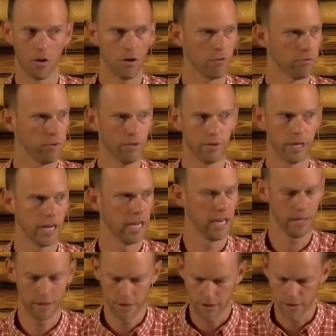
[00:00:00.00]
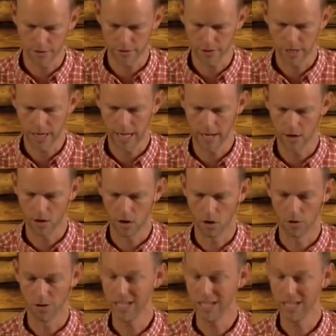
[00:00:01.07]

aren't really atheists at all.